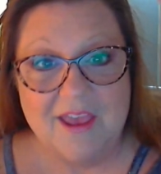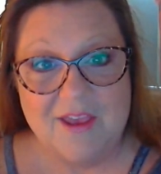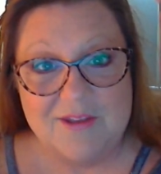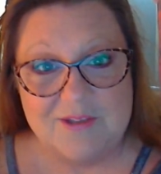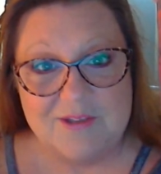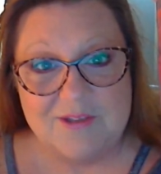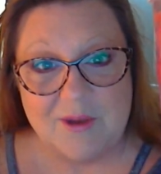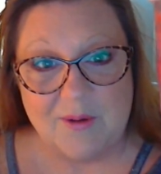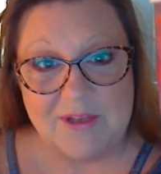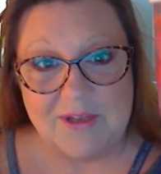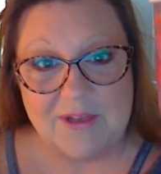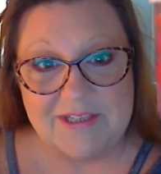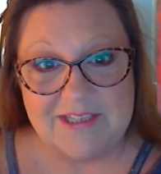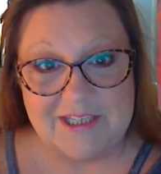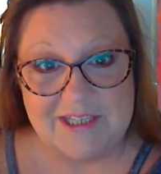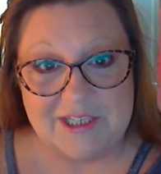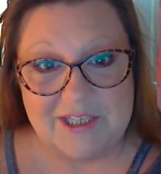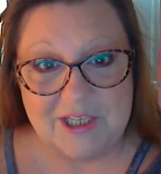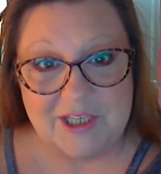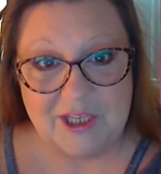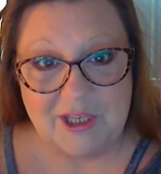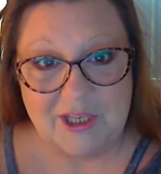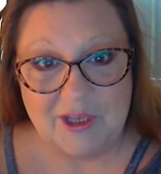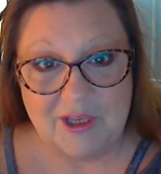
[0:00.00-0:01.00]
So it's
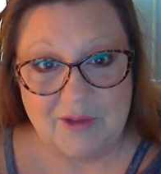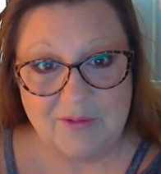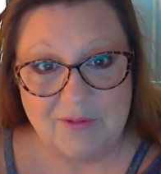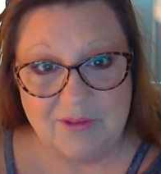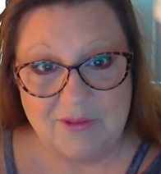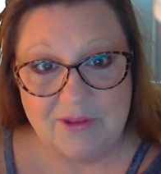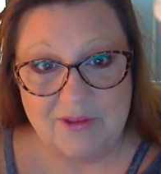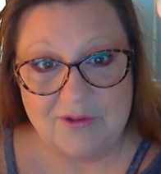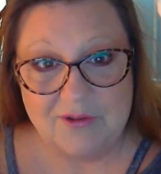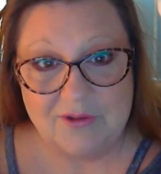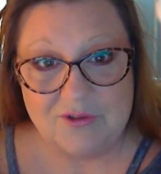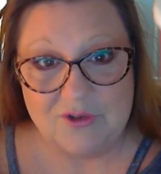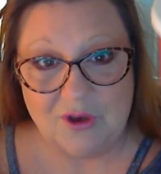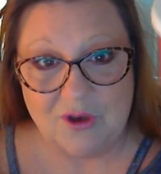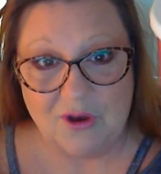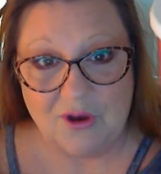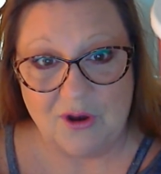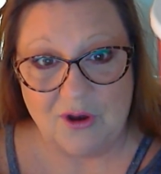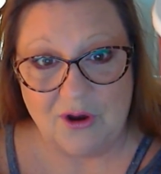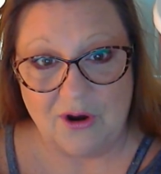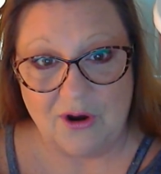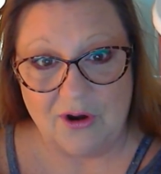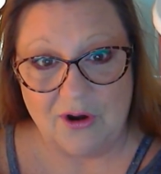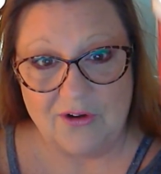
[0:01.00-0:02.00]
this cute little
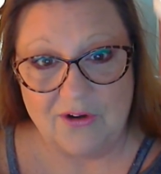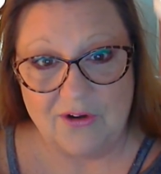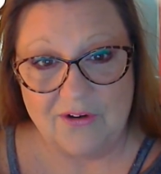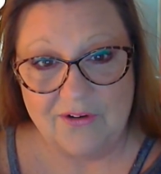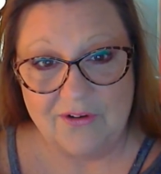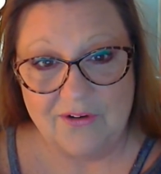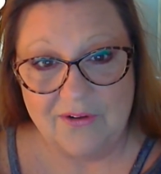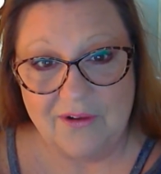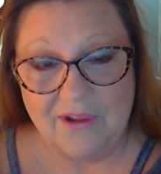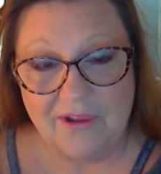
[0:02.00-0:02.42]
jar,